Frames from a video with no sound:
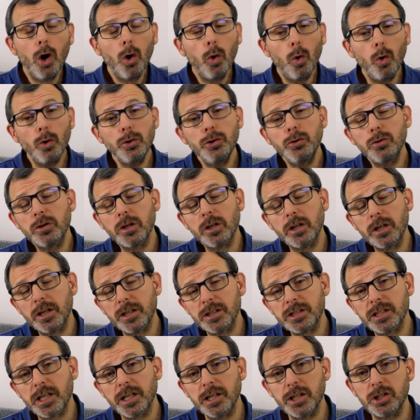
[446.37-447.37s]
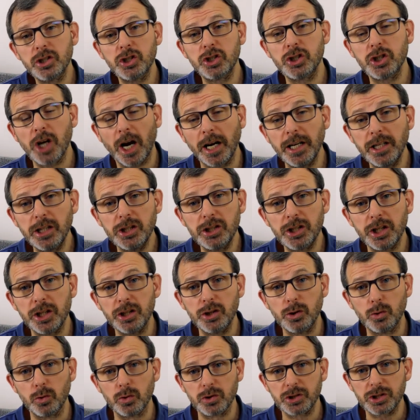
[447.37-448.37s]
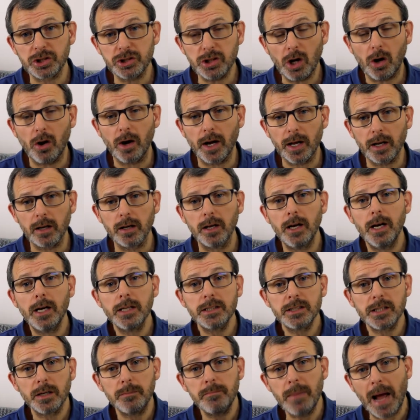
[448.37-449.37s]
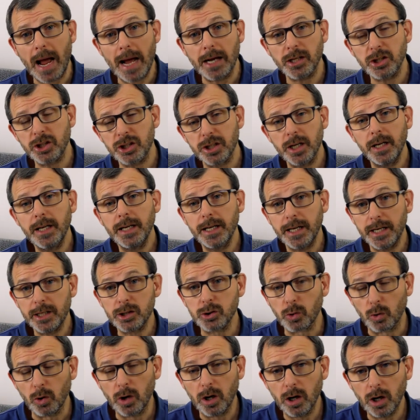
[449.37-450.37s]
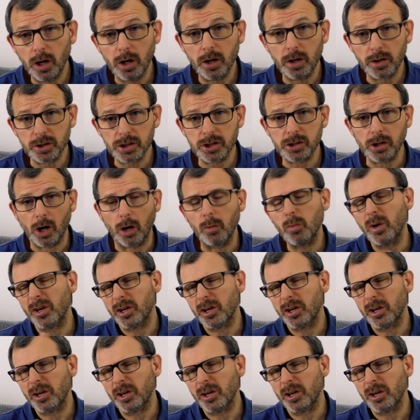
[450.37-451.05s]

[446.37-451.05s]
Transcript: or you can consider changing your style to match his or her style.